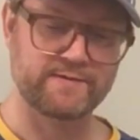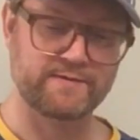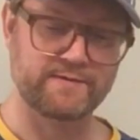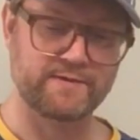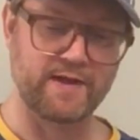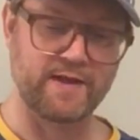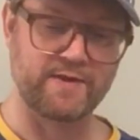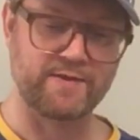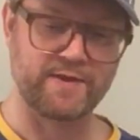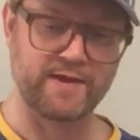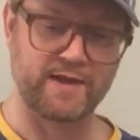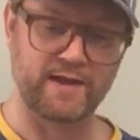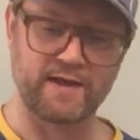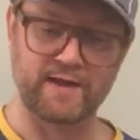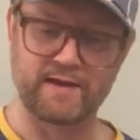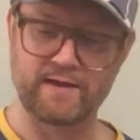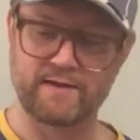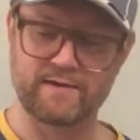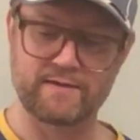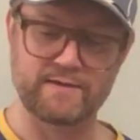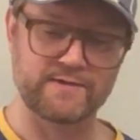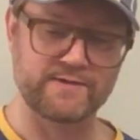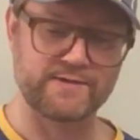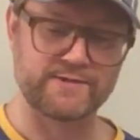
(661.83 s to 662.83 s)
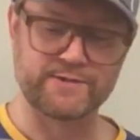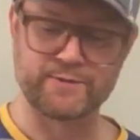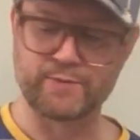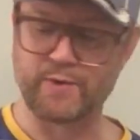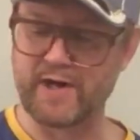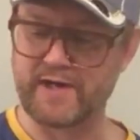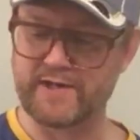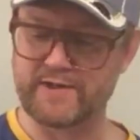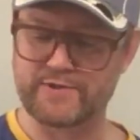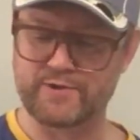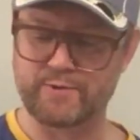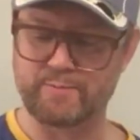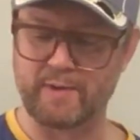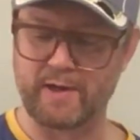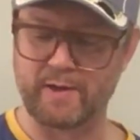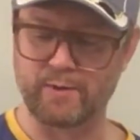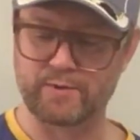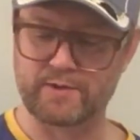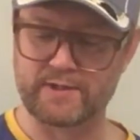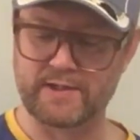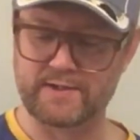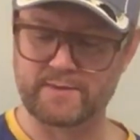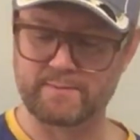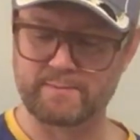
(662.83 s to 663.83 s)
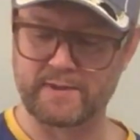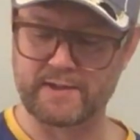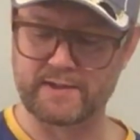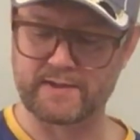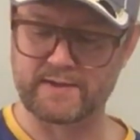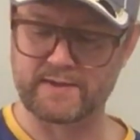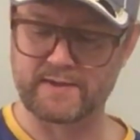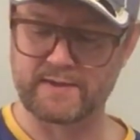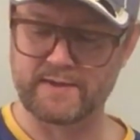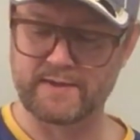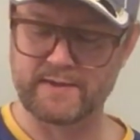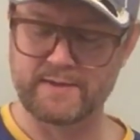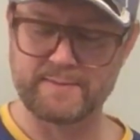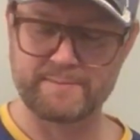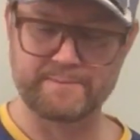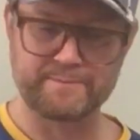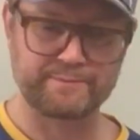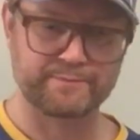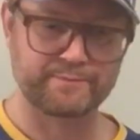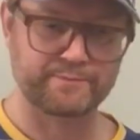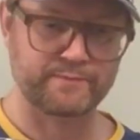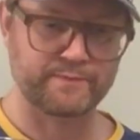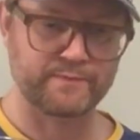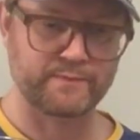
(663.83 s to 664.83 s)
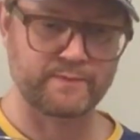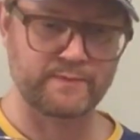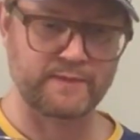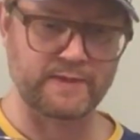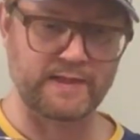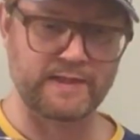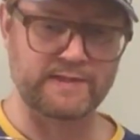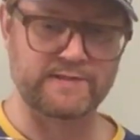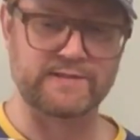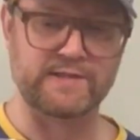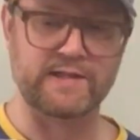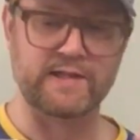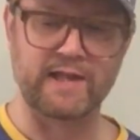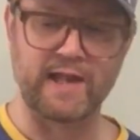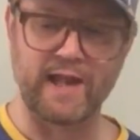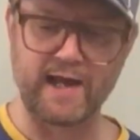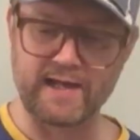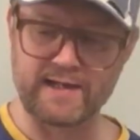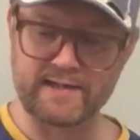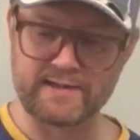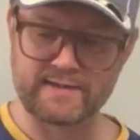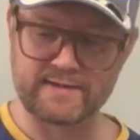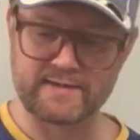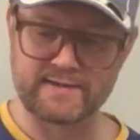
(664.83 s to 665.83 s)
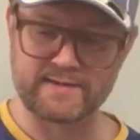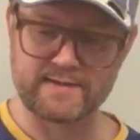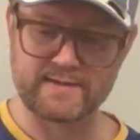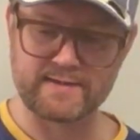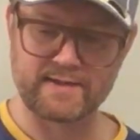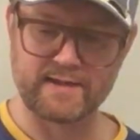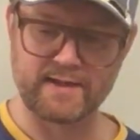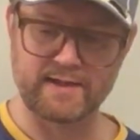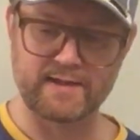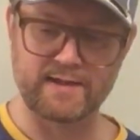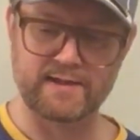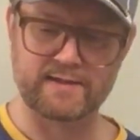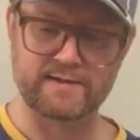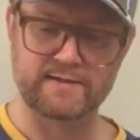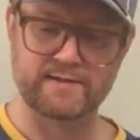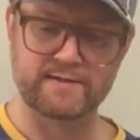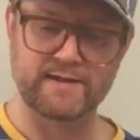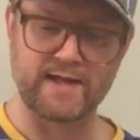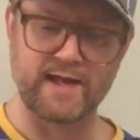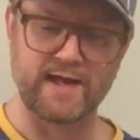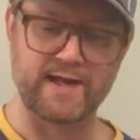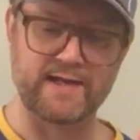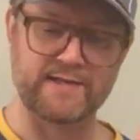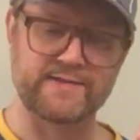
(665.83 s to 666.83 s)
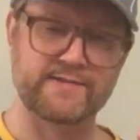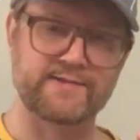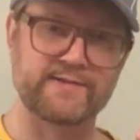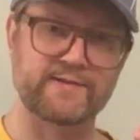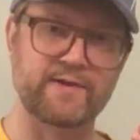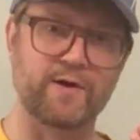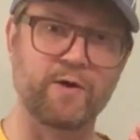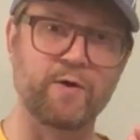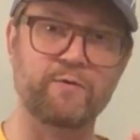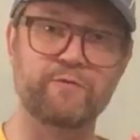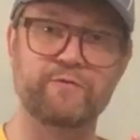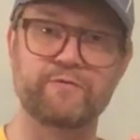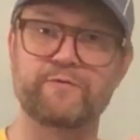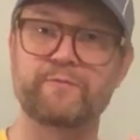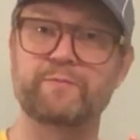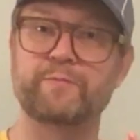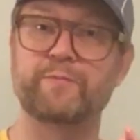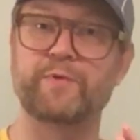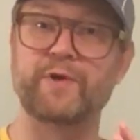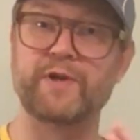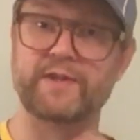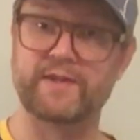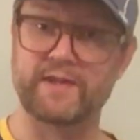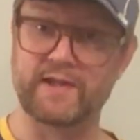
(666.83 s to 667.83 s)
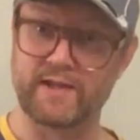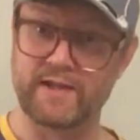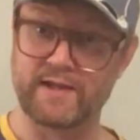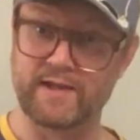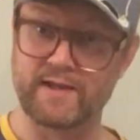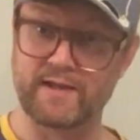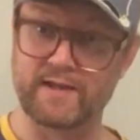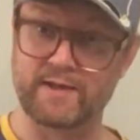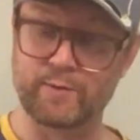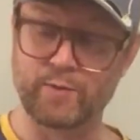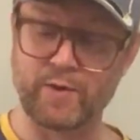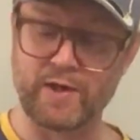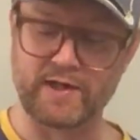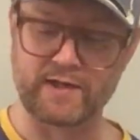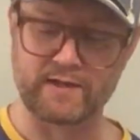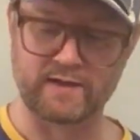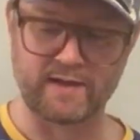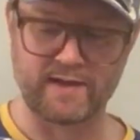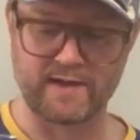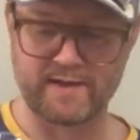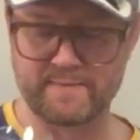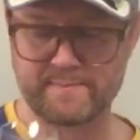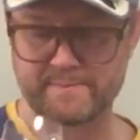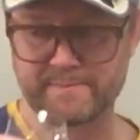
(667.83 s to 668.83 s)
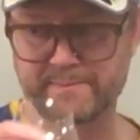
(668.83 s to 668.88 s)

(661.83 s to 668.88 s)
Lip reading: nothing strange about it, but it's light and it dies off pretty quickly.